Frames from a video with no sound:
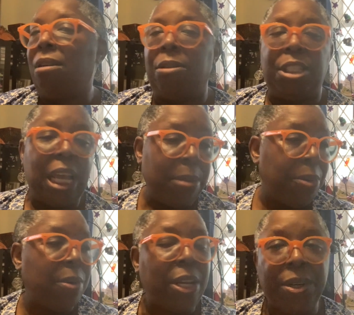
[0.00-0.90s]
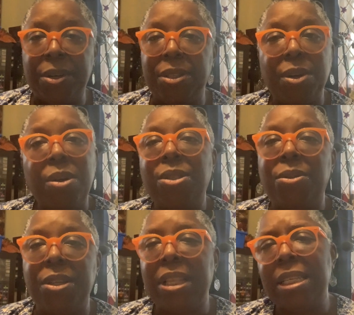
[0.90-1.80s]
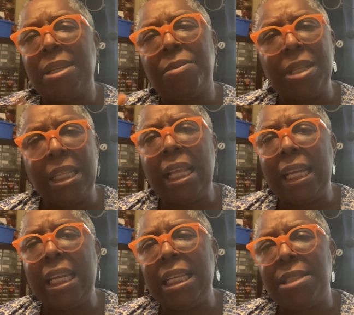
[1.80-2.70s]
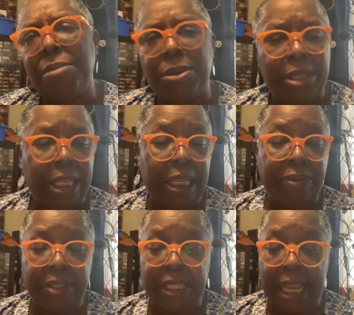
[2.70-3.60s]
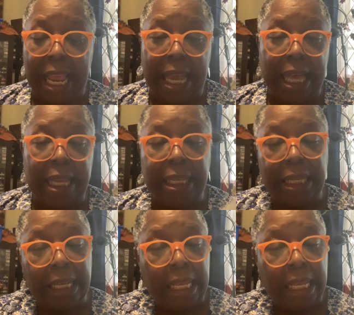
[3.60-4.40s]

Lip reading: table runners, all sorts of things. I really like his motifs, and